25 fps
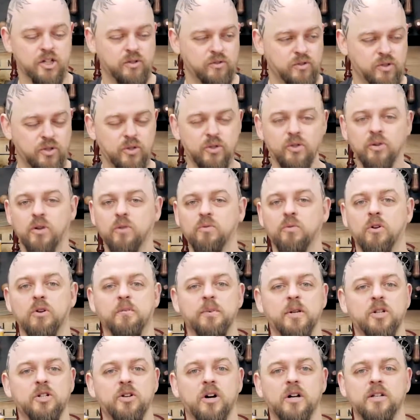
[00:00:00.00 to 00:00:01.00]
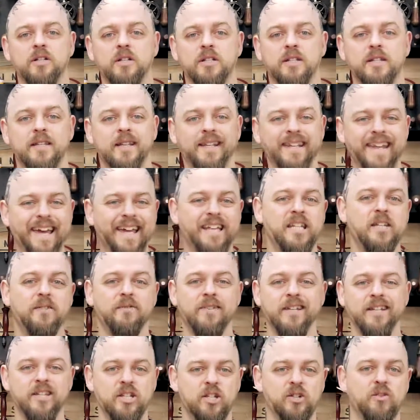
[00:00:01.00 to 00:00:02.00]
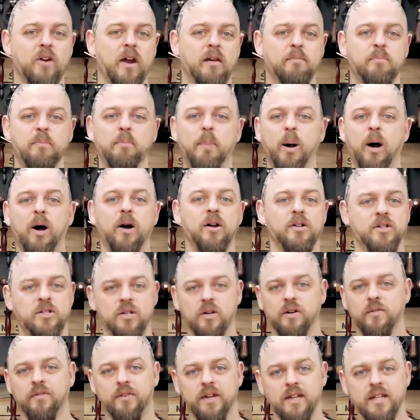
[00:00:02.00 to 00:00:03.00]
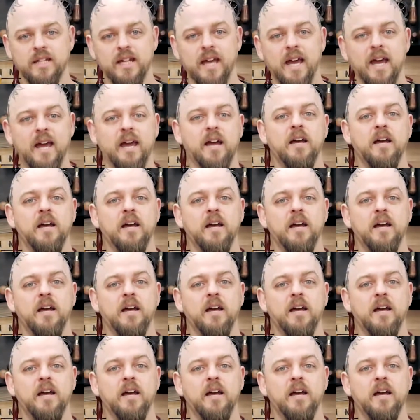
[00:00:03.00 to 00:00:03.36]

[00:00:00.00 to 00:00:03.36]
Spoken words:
You do not want to be trying to selectively scrape parts of it,